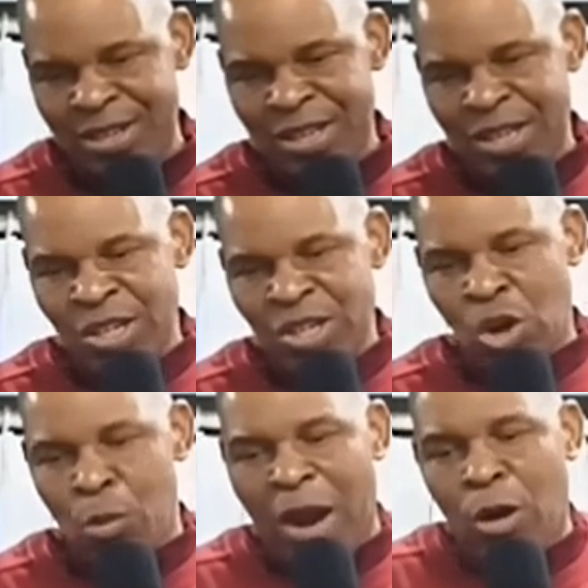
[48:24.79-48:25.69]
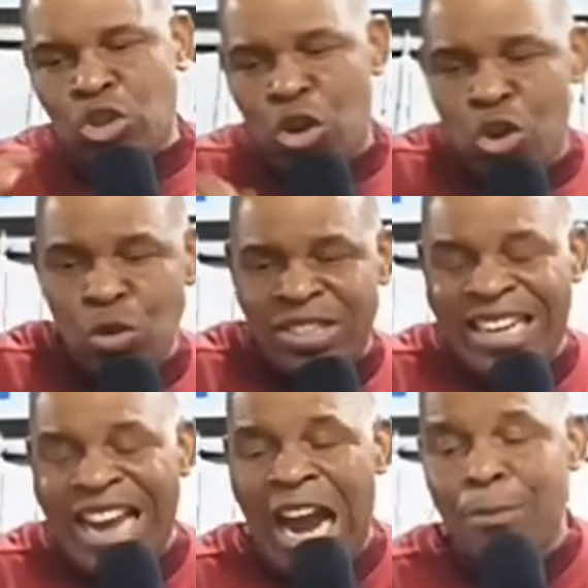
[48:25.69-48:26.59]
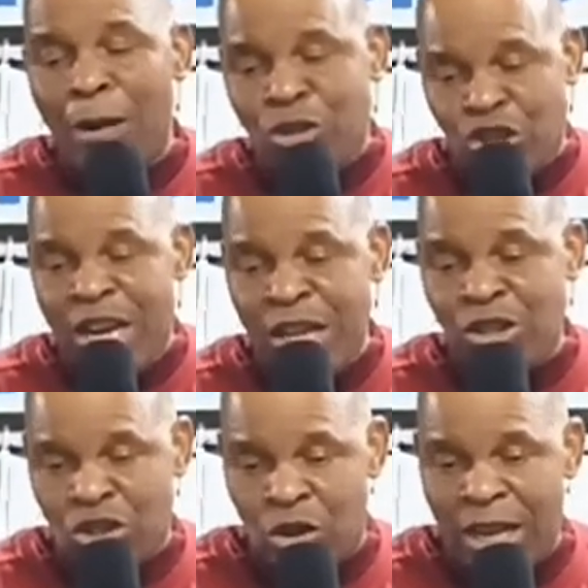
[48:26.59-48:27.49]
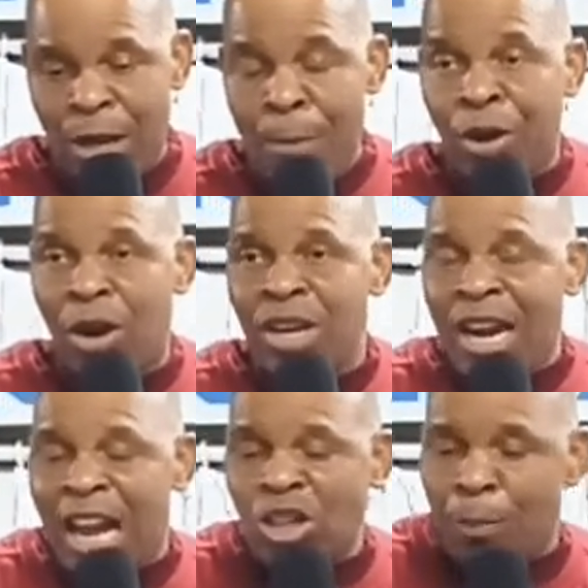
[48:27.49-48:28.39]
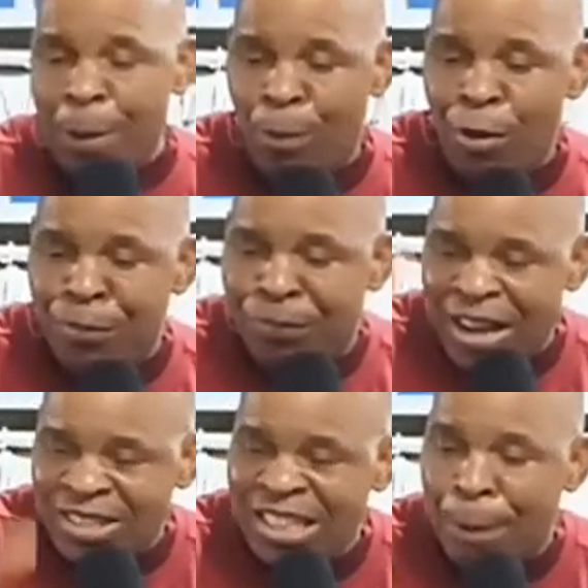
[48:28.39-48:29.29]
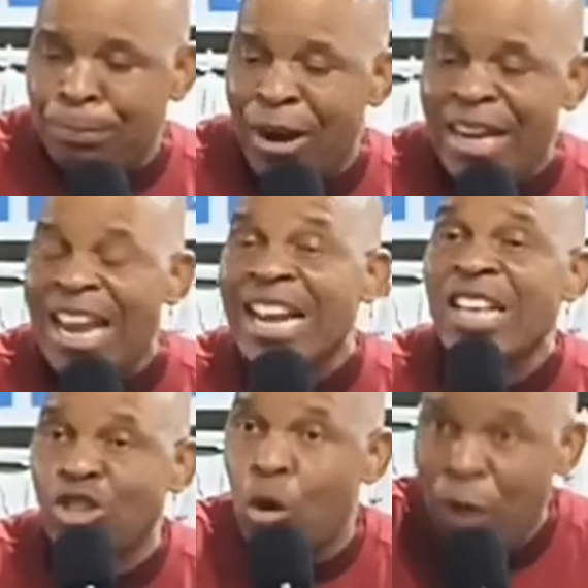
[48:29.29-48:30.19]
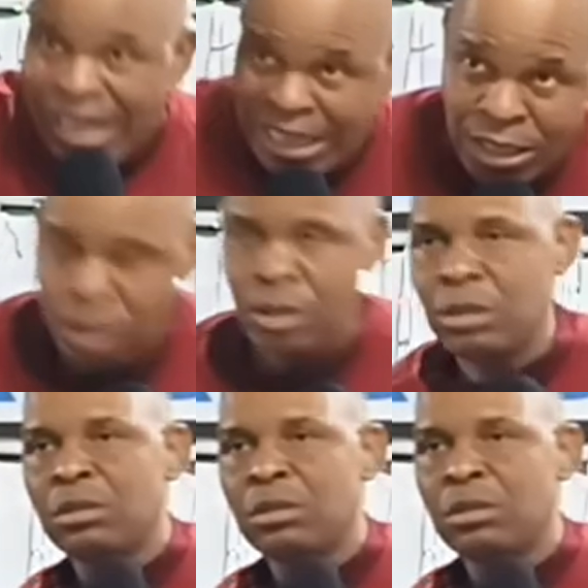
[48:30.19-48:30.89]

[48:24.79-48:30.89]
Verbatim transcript: Yes. So we are going to use the name of Jesus Christ because there are some people fasting and praying against your winning. Mm.